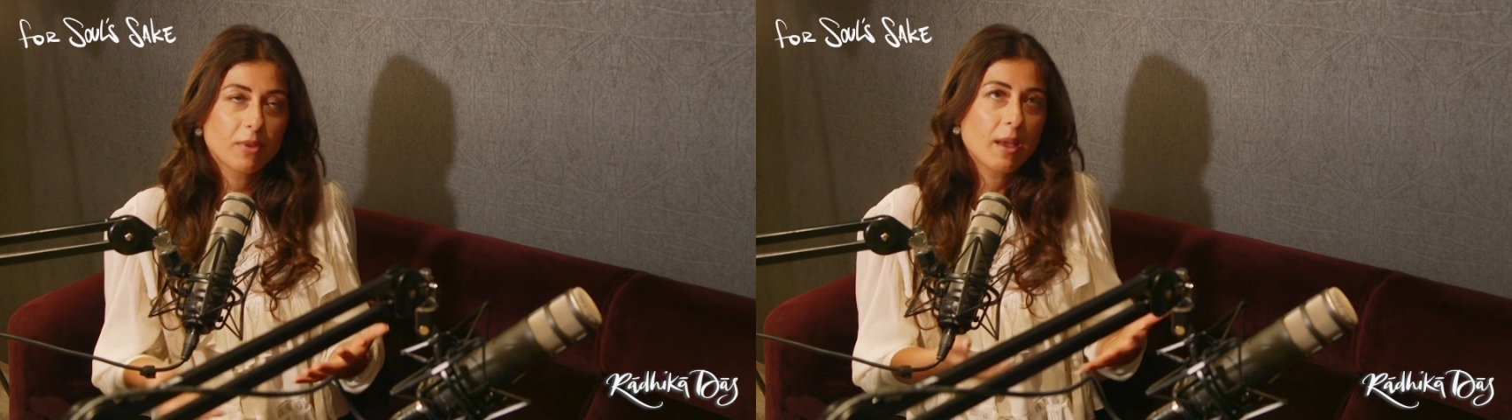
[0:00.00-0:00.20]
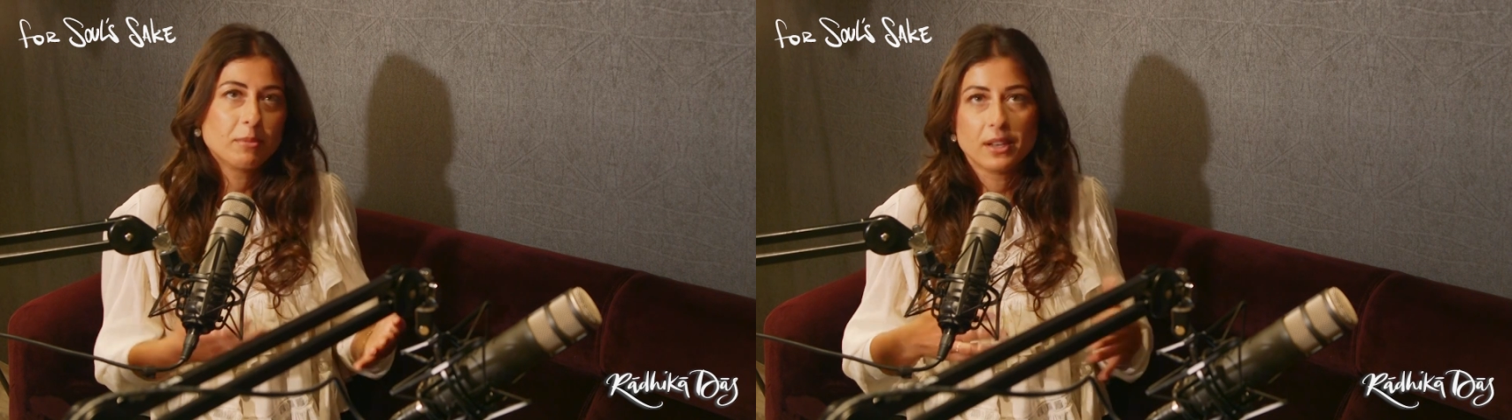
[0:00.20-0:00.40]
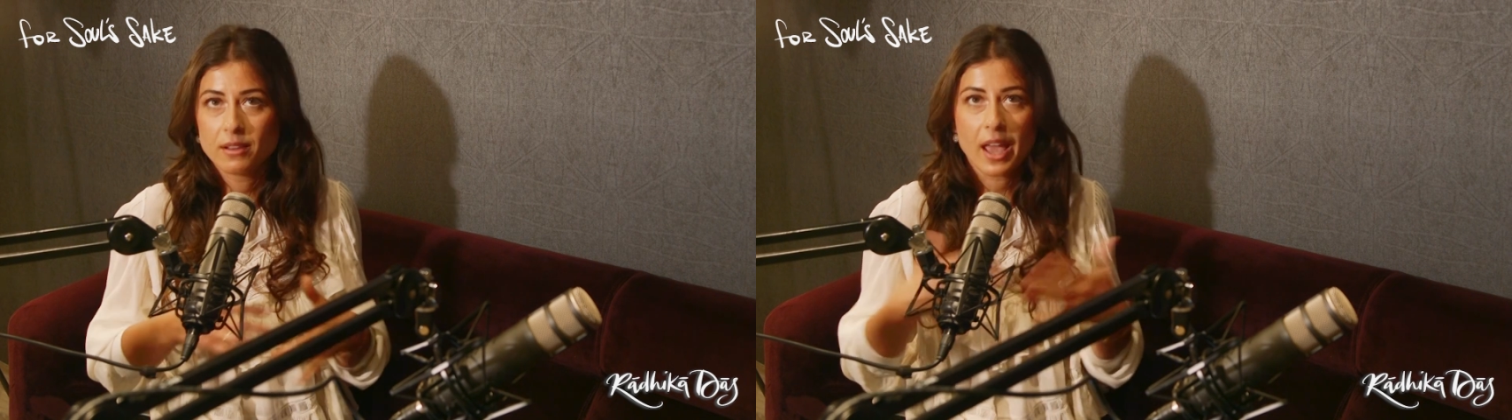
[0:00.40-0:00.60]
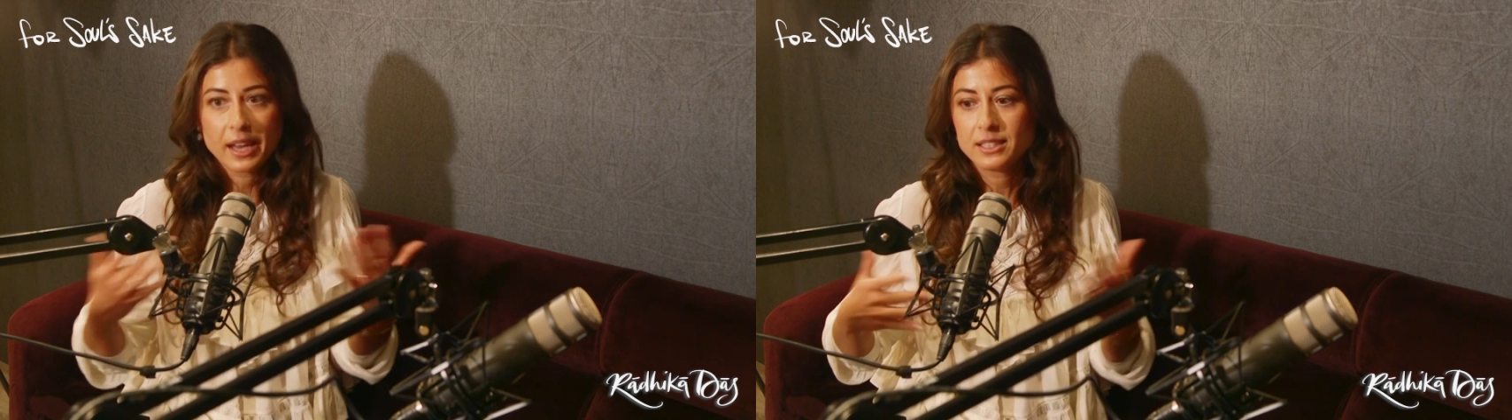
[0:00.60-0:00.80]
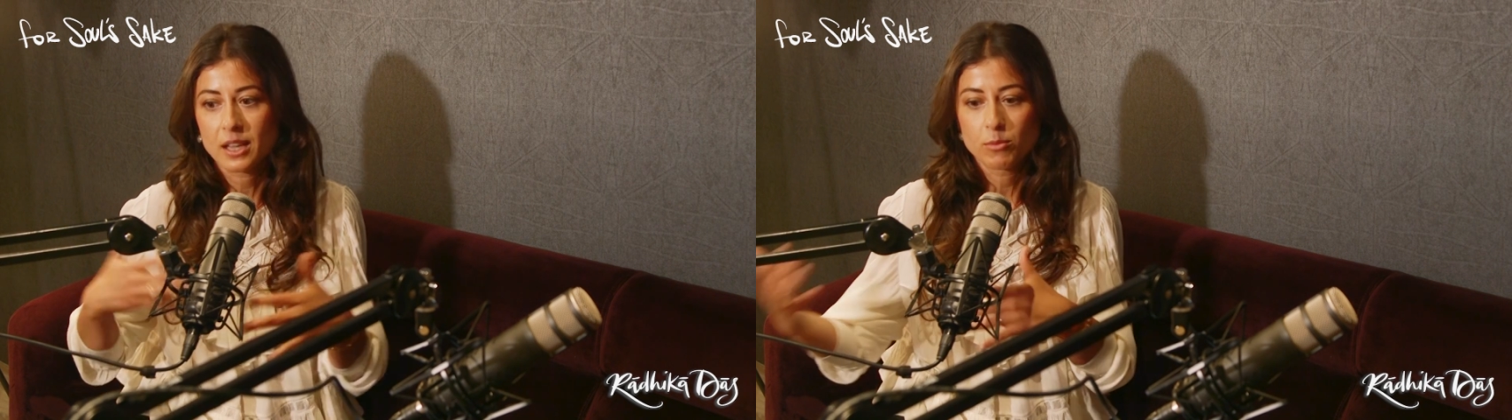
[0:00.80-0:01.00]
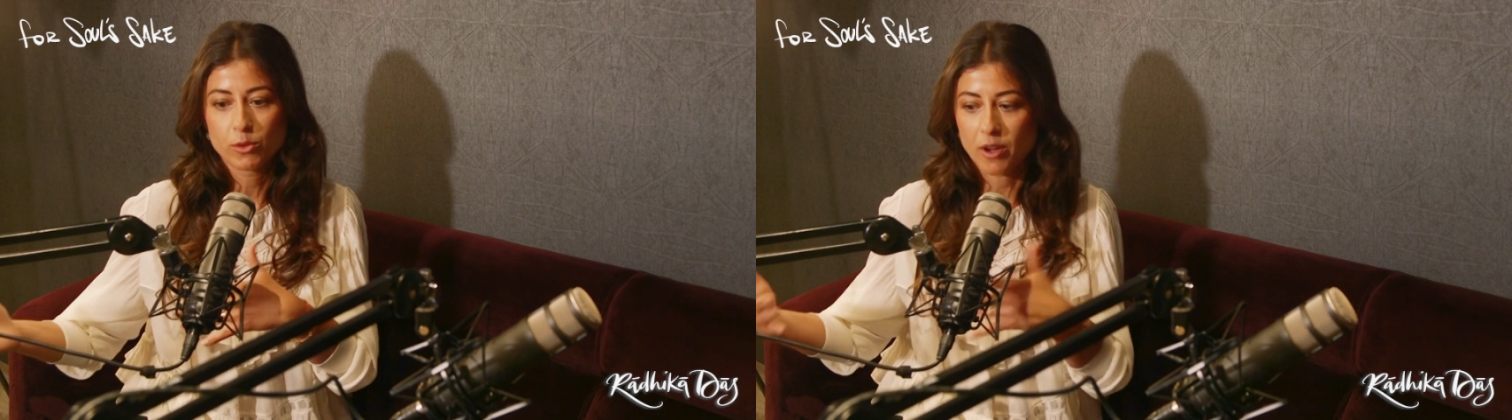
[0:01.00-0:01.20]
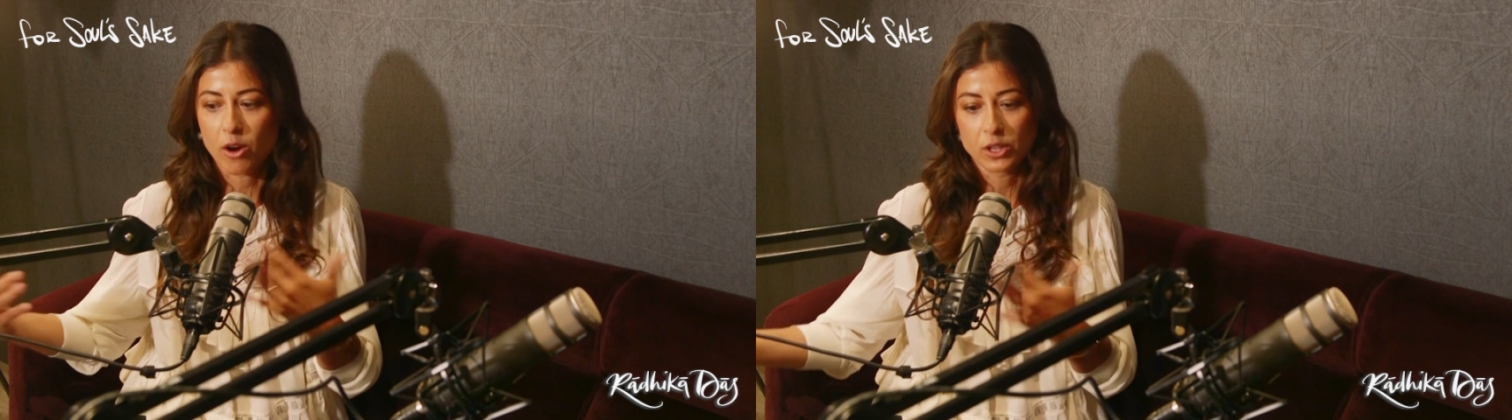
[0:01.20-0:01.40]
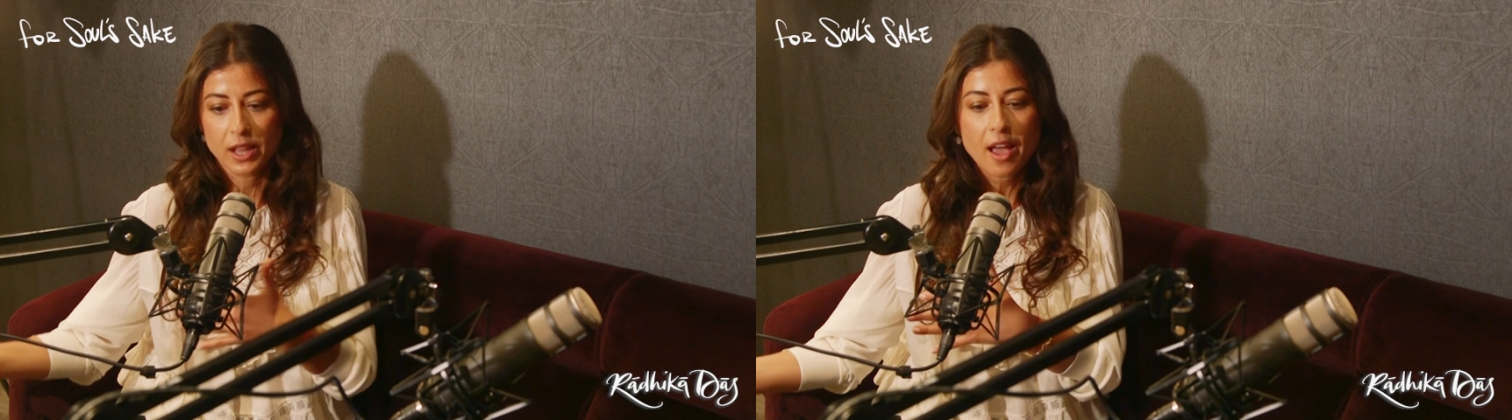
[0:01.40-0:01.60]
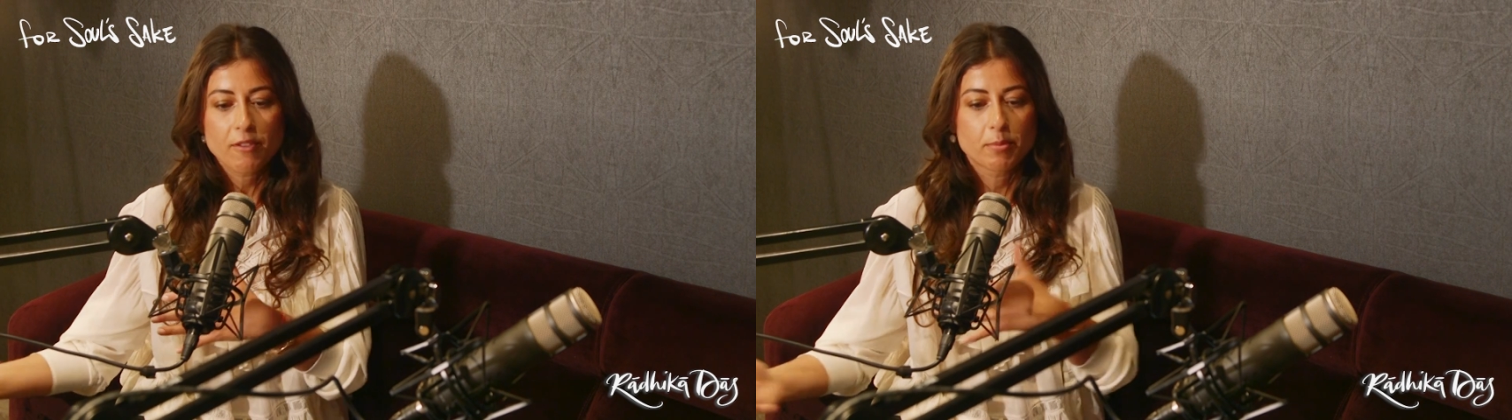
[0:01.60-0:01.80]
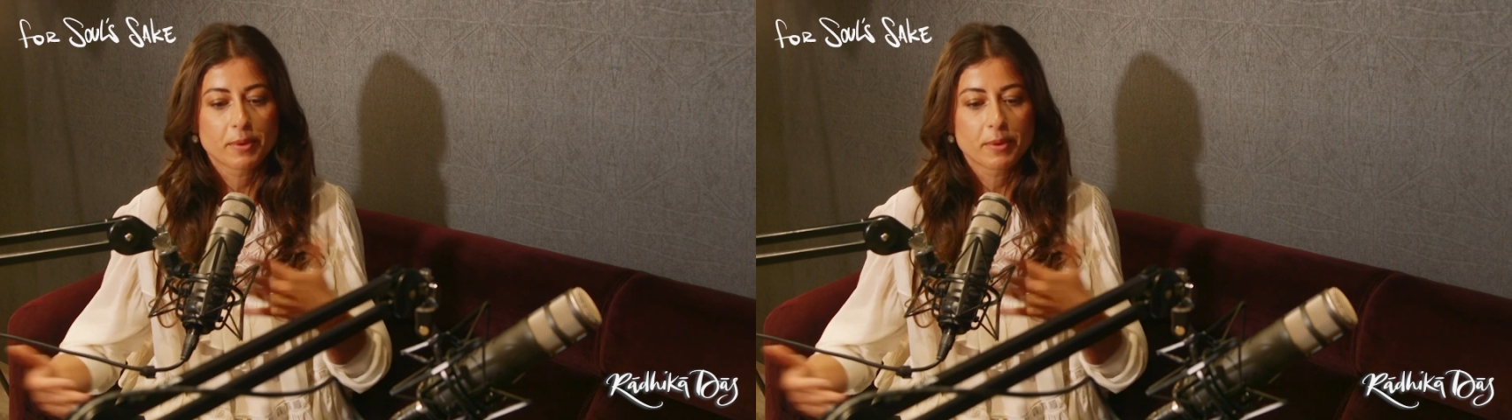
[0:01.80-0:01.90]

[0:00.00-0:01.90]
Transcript: I mean, any time of our life,